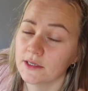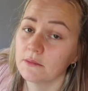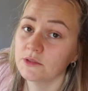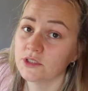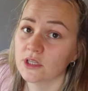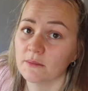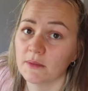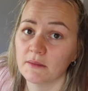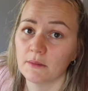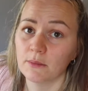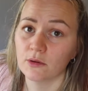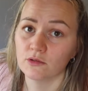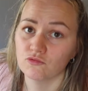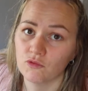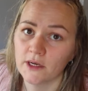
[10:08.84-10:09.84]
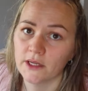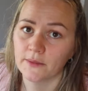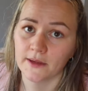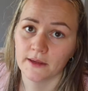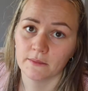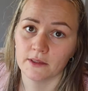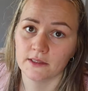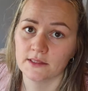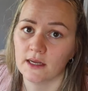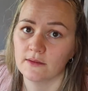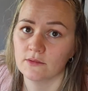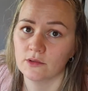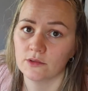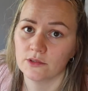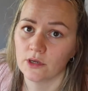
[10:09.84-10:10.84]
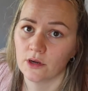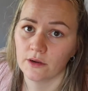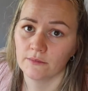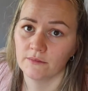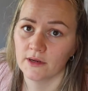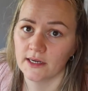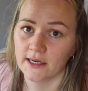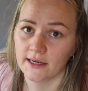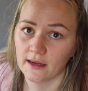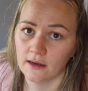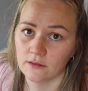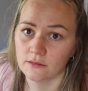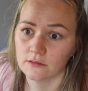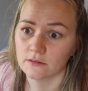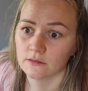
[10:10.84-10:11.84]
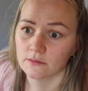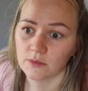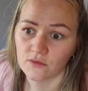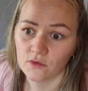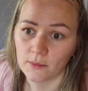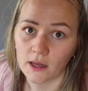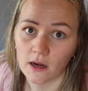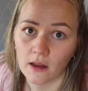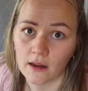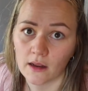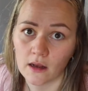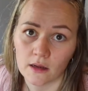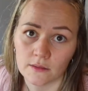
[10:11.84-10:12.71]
And I'm just going to make my porridge really quick because I haven't got time really now before my client